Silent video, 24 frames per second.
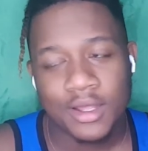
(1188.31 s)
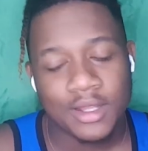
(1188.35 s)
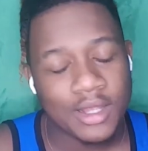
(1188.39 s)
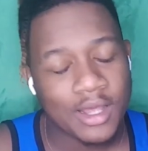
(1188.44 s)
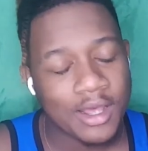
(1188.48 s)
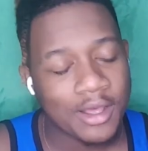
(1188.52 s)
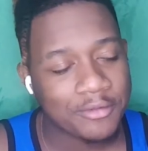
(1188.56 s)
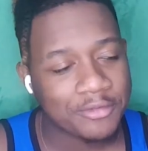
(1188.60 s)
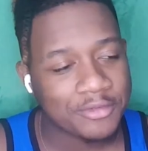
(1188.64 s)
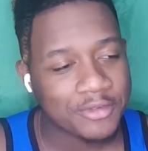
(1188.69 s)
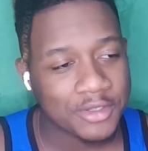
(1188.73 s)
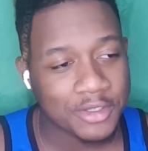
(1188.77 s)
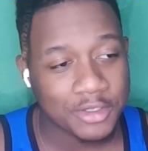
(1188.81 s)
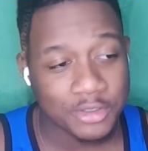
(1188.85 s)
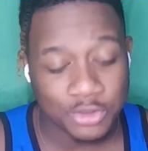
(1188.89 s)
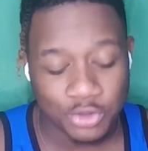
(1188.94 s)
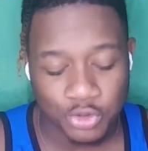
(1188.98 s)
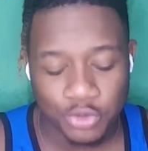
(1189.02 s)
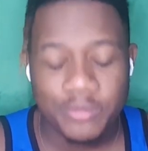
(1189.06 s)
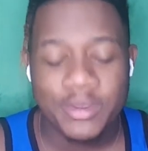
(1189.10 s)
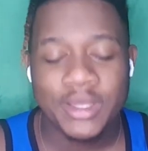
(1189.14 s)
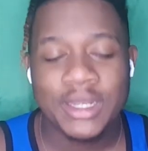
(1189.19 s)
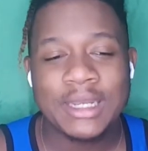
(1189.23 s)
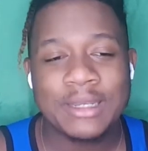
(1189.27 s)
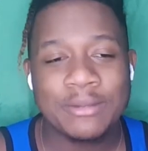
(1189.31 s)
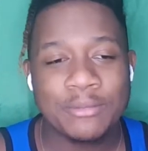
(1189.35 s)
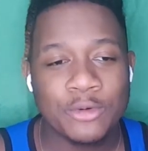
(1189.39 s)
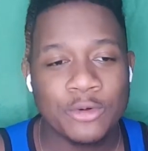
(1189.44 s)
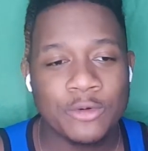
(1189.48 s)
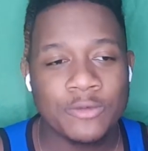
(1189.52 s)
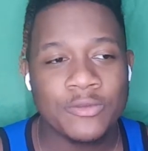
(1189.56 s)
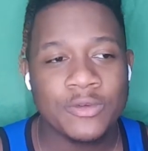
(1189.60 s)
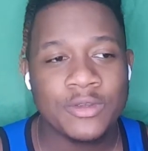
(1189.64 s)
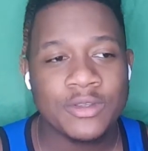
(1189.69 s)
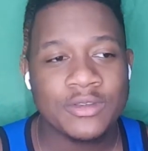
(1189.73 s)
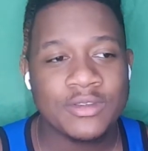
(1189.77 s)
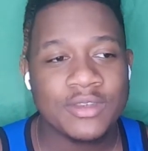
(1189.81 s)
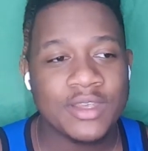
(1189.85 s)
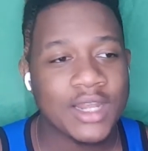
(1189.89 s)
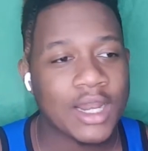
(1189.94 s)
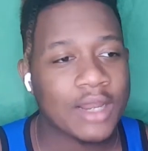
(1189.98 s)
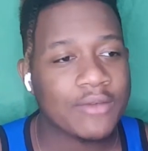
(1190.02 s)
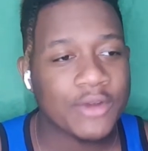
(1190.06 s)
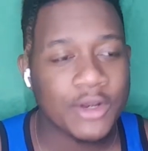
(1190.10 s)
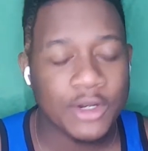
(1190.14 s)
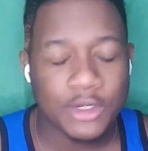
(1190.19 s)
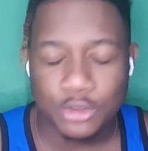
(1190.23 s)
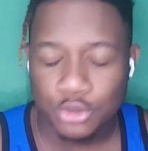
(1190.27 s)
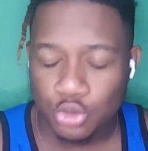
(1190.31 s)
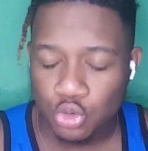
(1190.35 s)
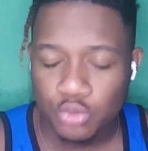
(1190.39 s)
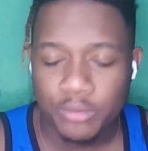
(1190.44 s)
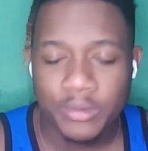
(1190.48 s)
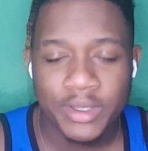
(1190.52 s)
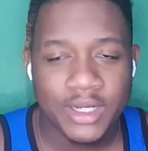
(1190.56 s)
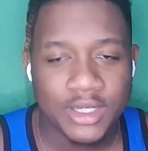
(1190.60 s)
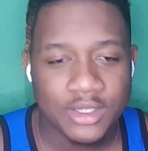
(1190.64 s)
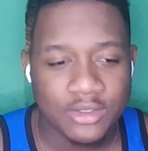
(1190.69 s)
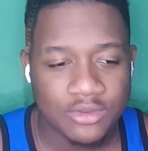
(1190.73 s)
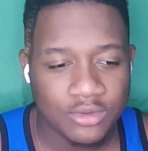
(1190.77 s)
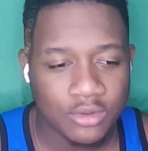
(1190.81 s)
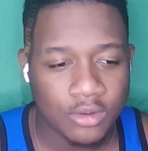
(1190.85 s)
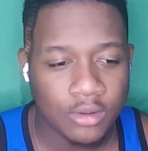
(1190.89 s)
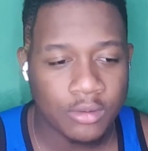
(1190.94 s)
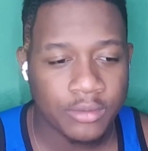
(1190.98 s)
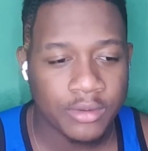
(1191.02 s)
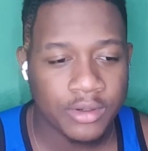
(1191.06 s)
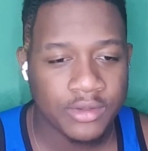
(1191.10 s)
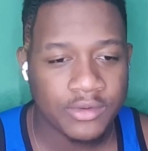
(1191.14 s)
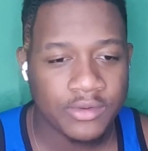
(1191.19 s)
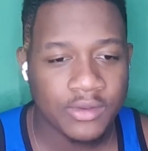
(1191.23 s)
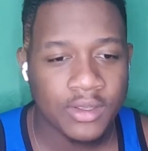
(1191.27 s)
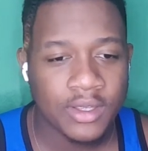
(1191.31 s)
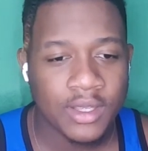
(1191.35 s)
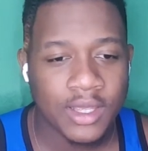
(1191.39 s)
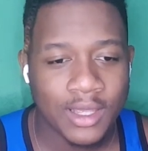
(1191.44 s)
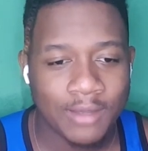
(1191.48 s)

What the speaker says: I've seen too many movies and I've heard too many stories